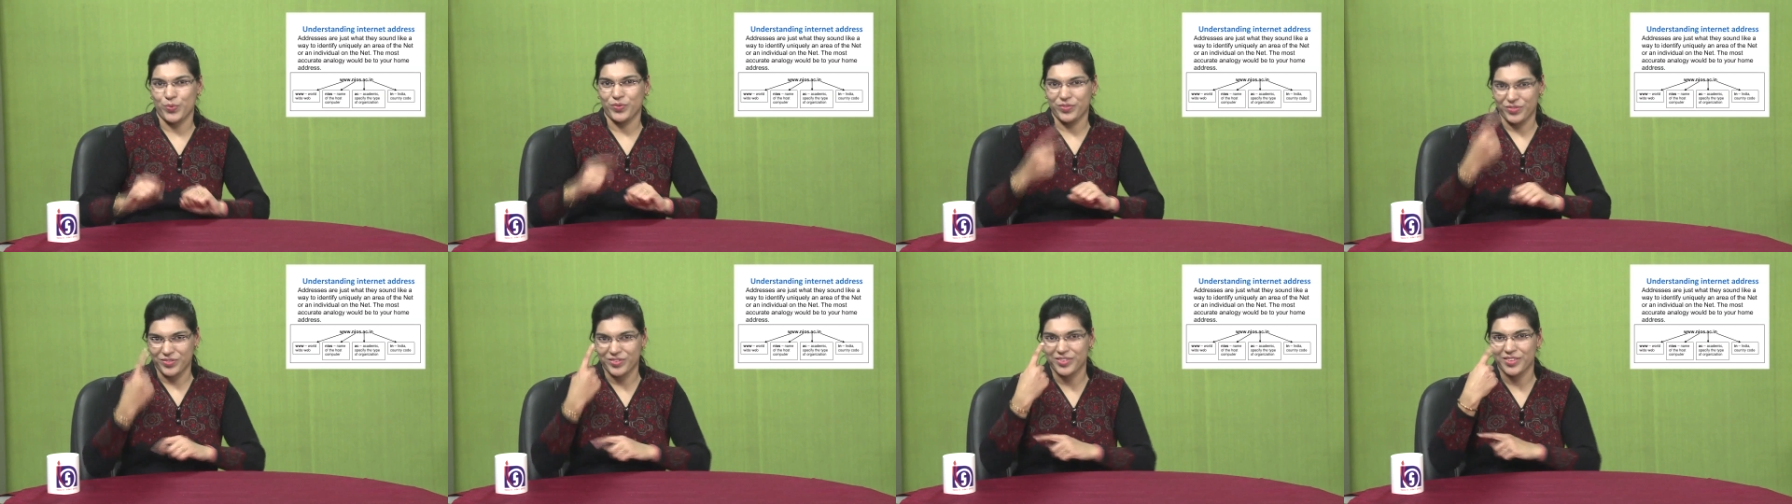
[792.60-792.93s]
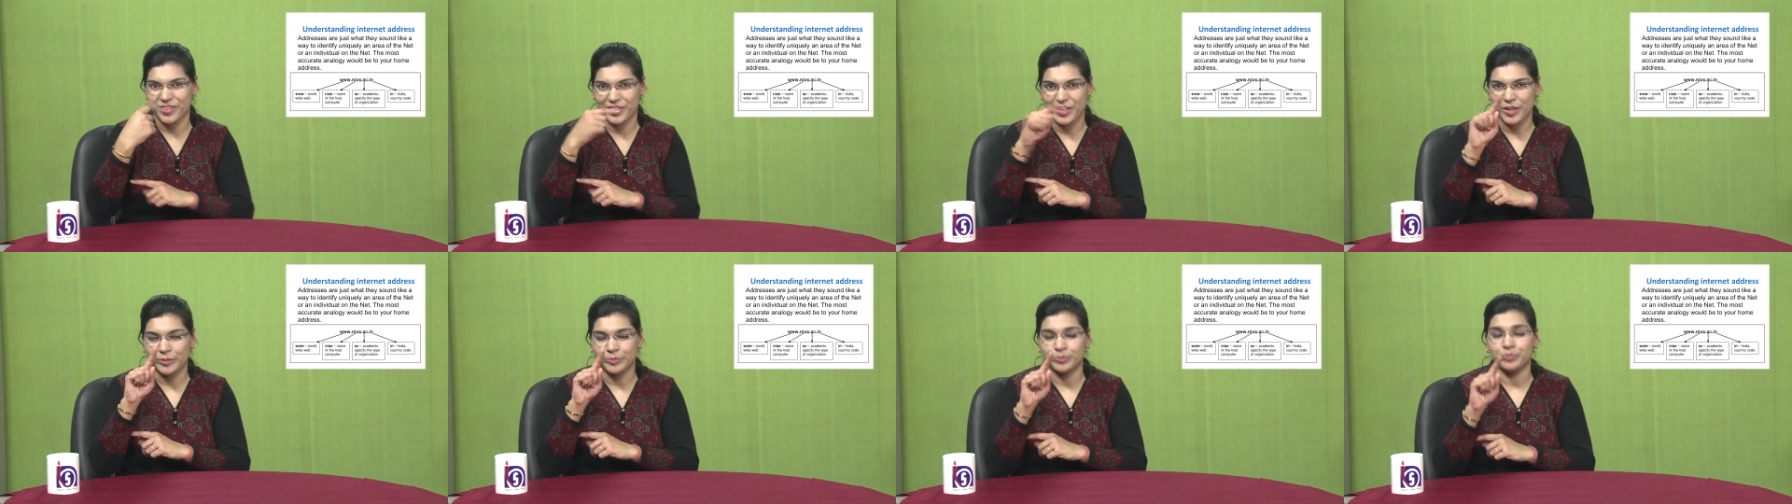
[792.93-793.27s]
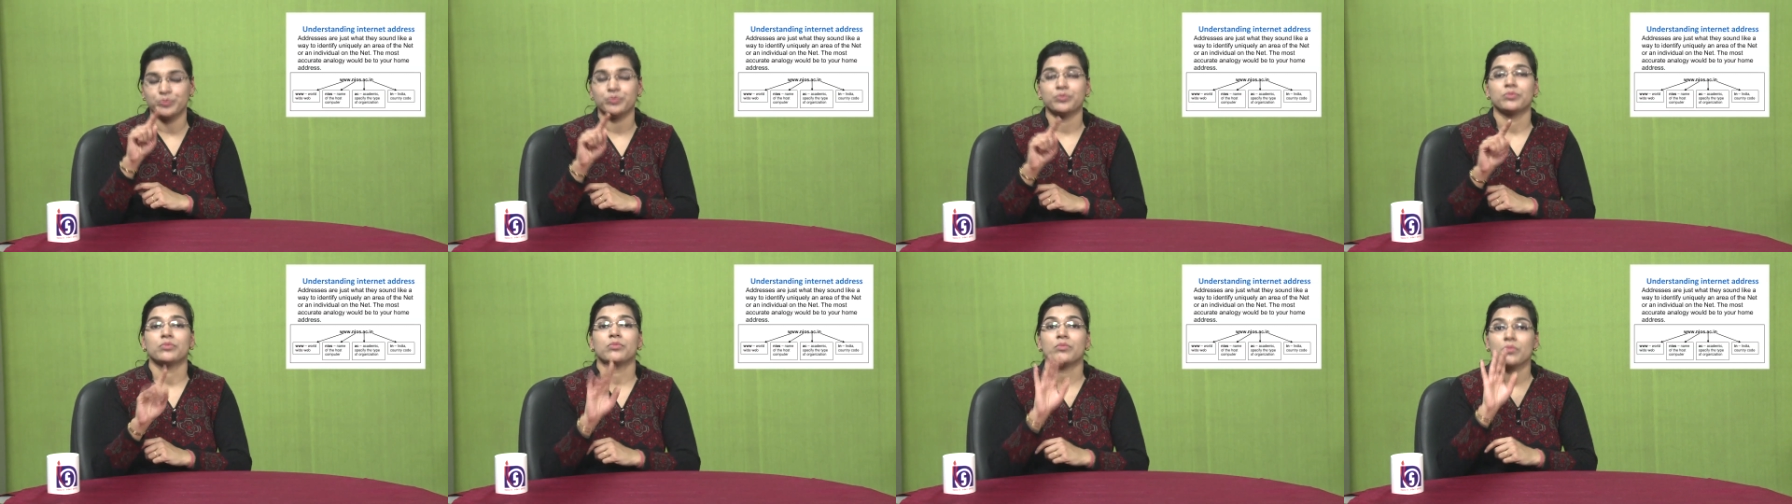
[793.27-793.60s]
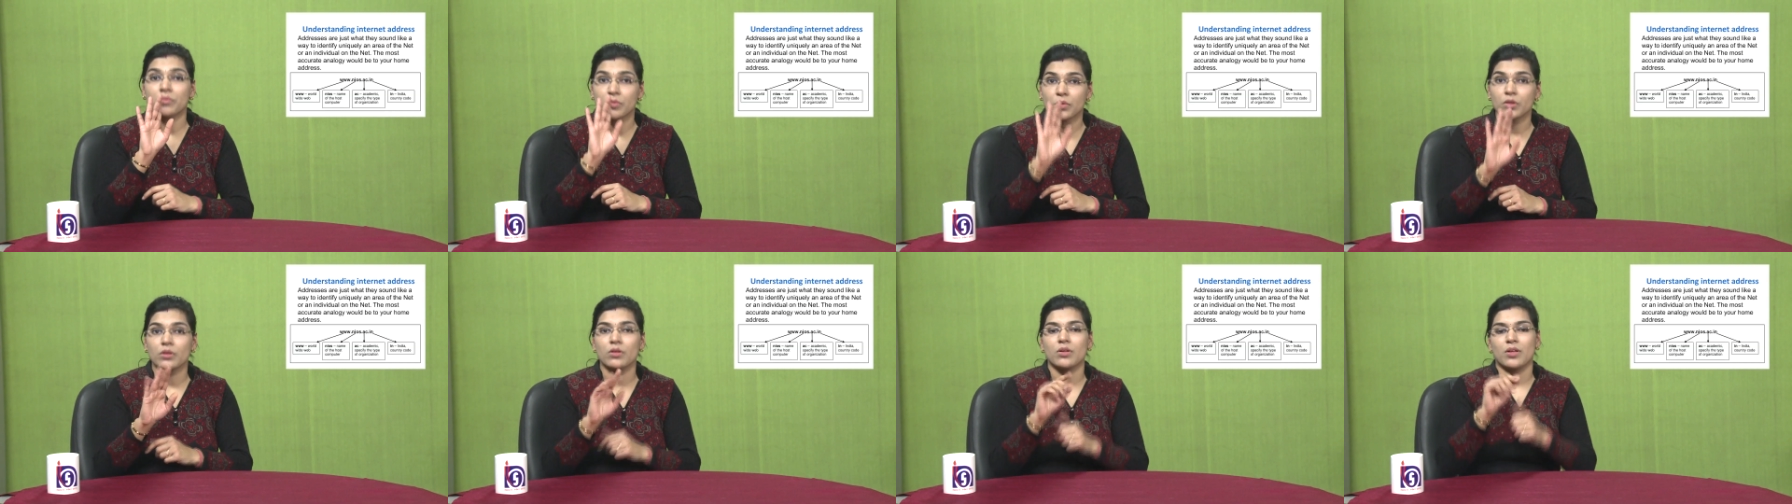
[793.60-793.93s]
the description
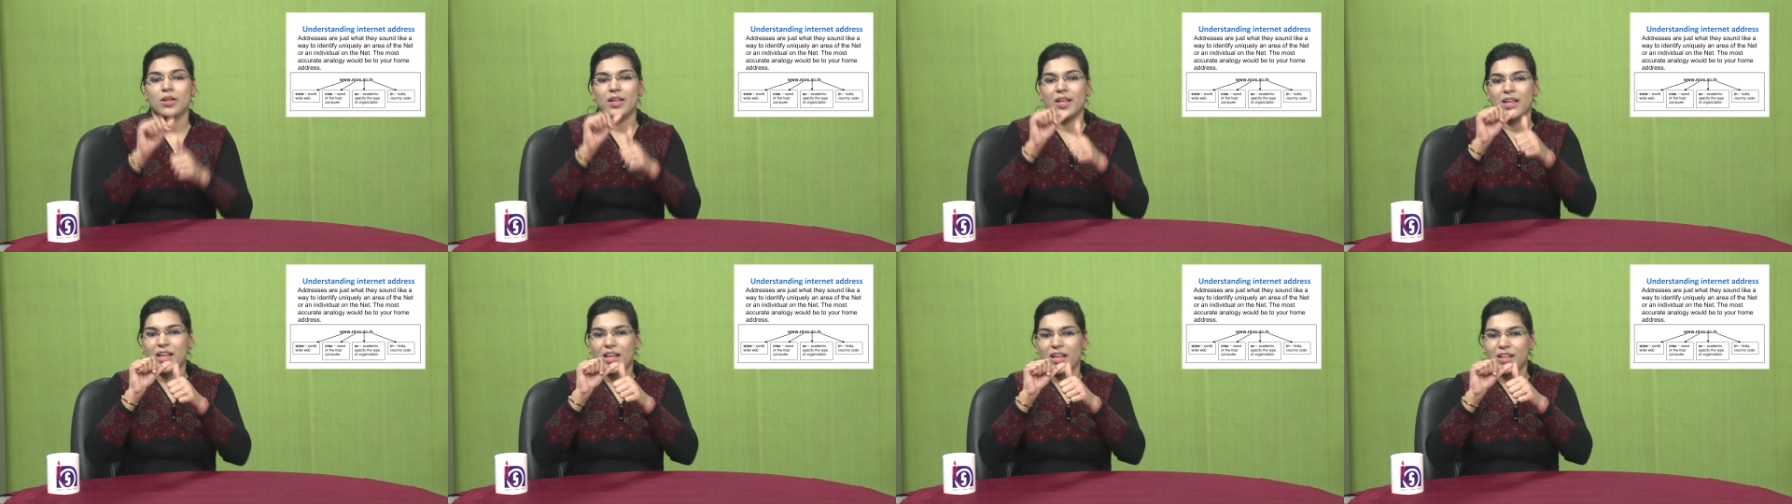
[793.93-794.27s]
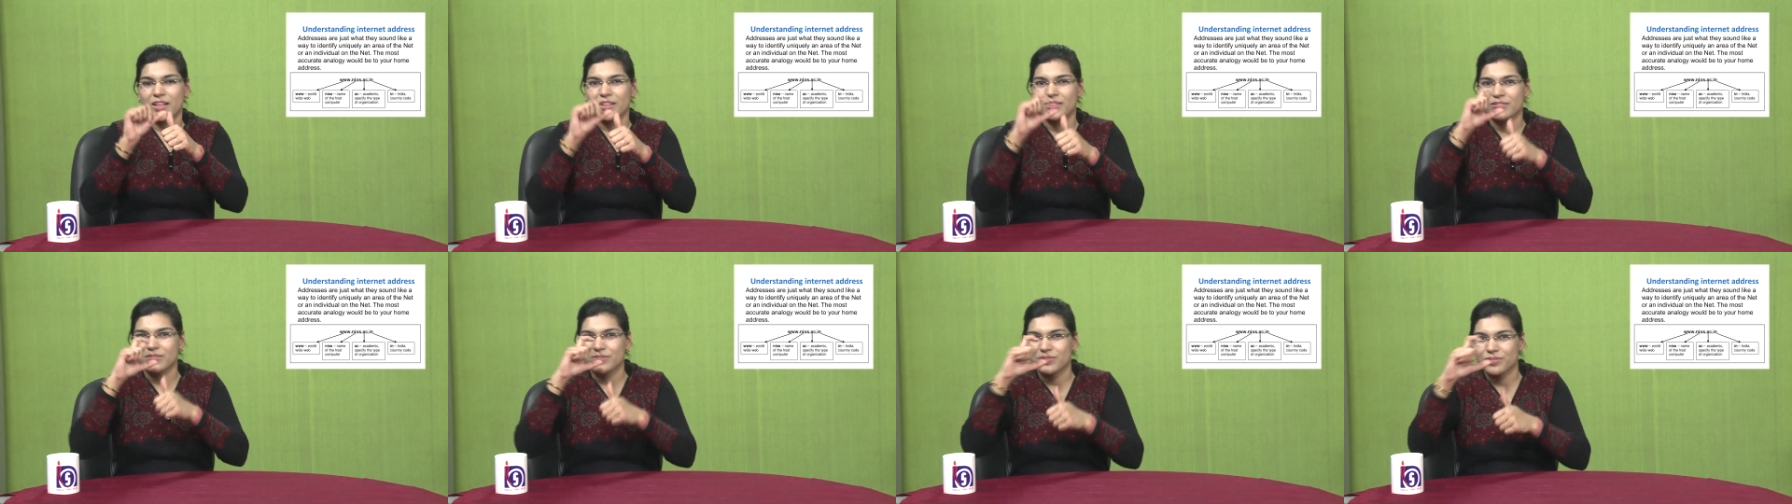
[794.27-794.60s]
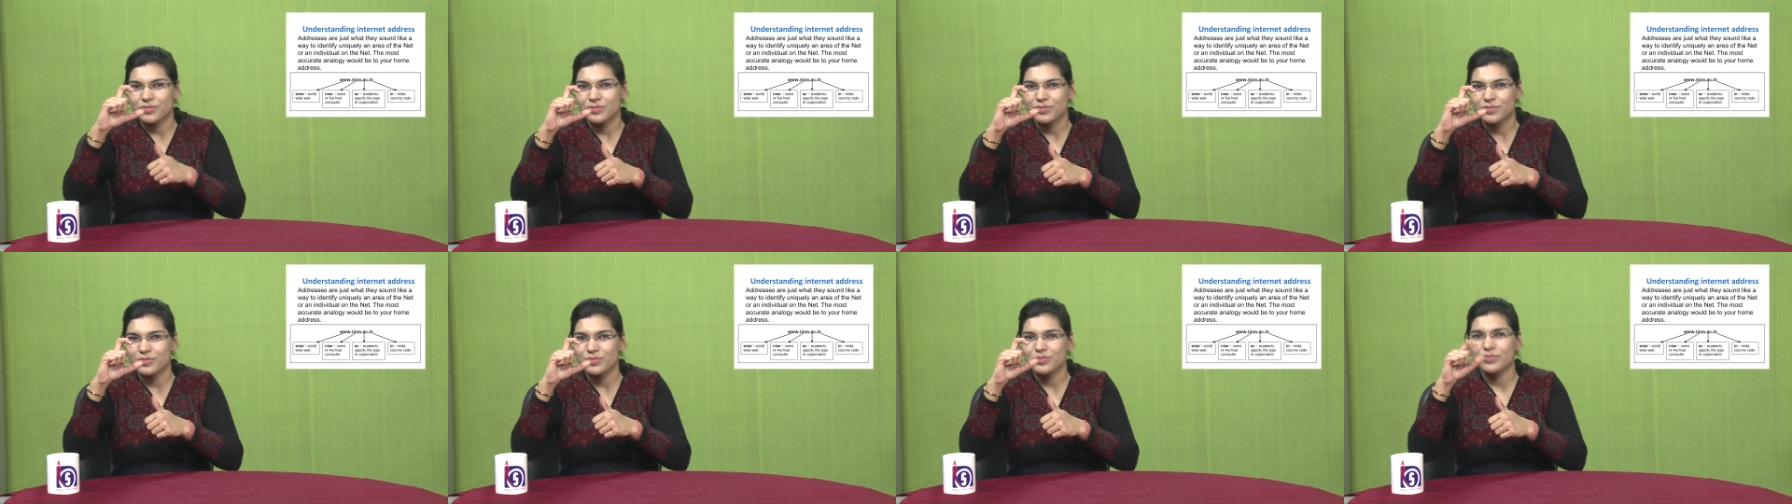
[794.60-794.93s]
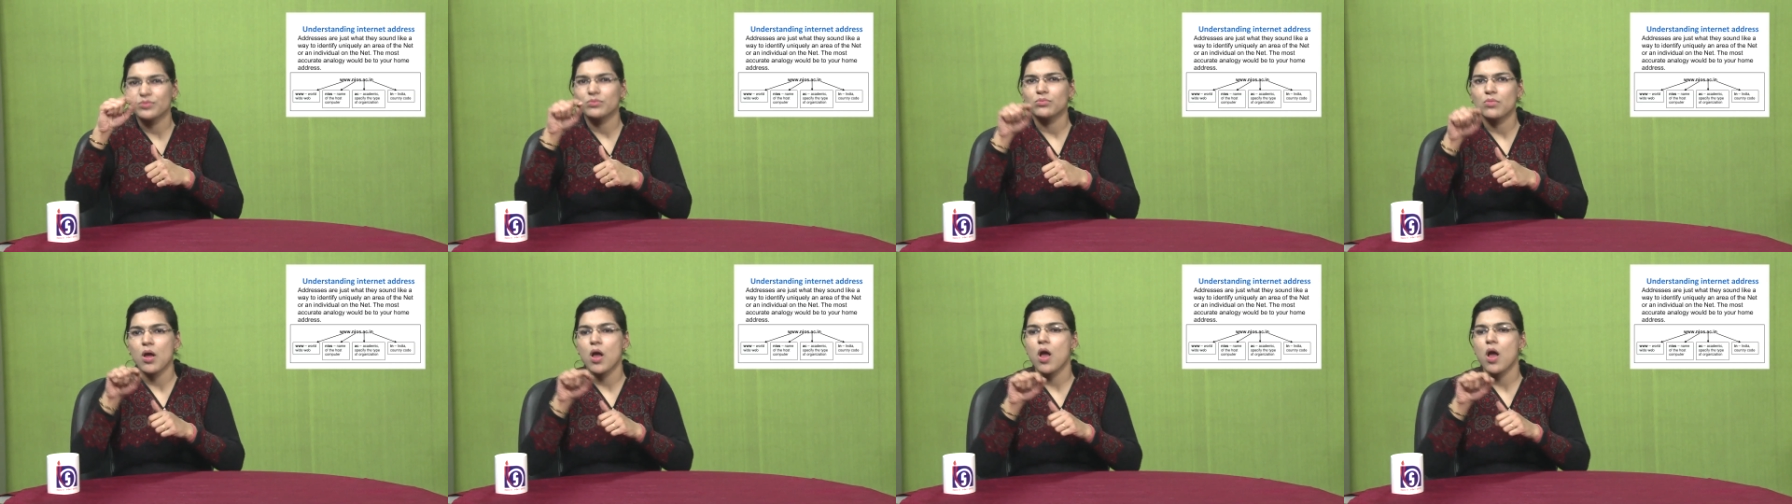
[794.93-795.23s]
that has been given about